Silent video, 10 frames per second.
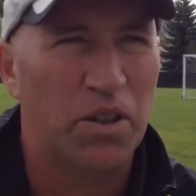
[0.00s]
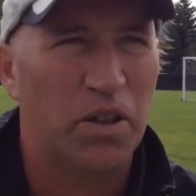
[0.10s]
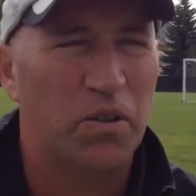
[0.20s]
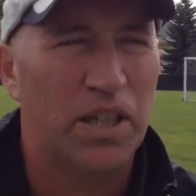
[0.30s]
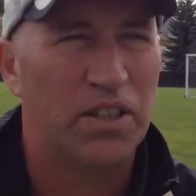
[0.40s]
to
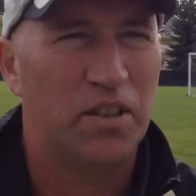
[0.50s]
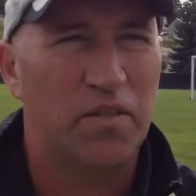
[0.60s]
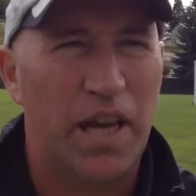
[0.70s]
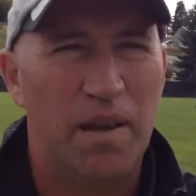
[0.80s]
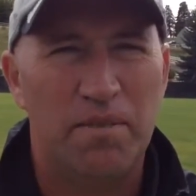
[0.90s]
go into
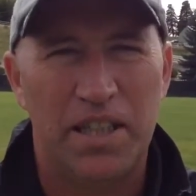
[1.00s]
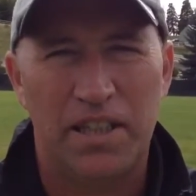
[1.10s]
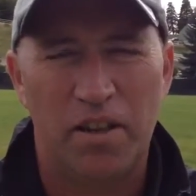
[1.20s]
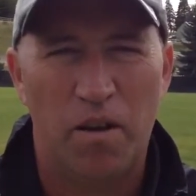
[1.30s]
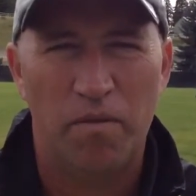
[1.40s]
tough games in
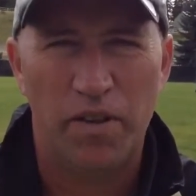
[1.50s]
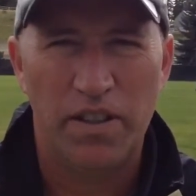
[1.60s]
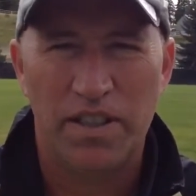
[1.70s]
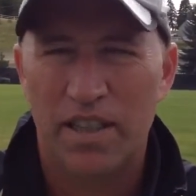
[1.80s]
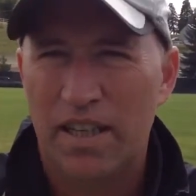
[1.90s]
the
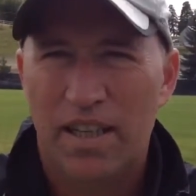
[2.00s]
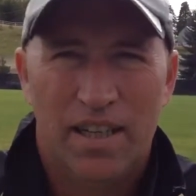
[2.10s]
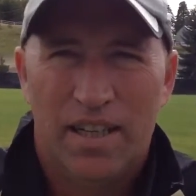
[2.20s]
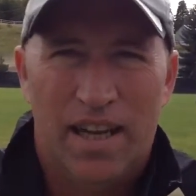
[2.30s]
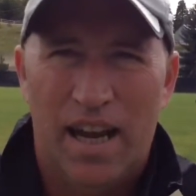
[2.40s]
conference,
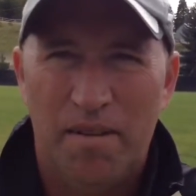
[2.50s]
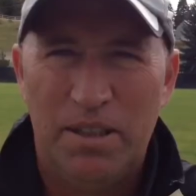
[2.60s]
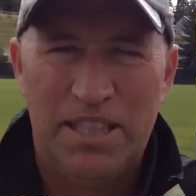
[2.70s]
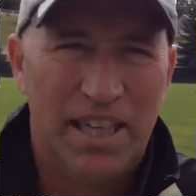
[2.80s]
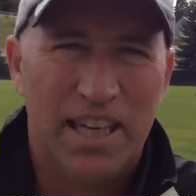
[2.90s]
and
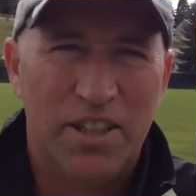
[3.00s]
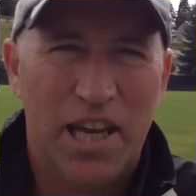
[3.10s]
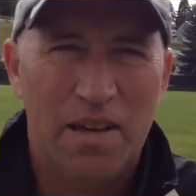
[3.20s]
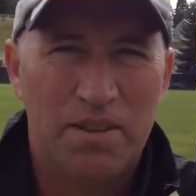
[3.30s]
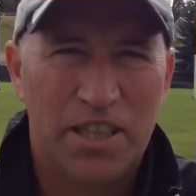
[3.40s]
we take each
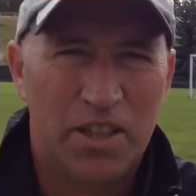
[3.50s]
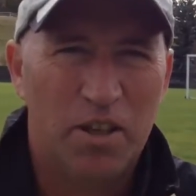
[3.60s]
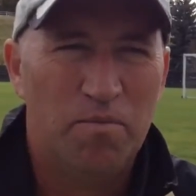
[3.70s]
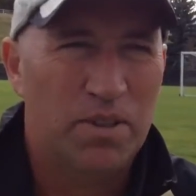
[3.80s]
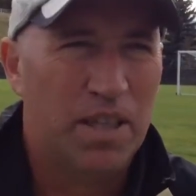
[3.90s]
game as it
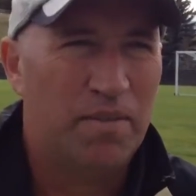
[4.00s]
comes.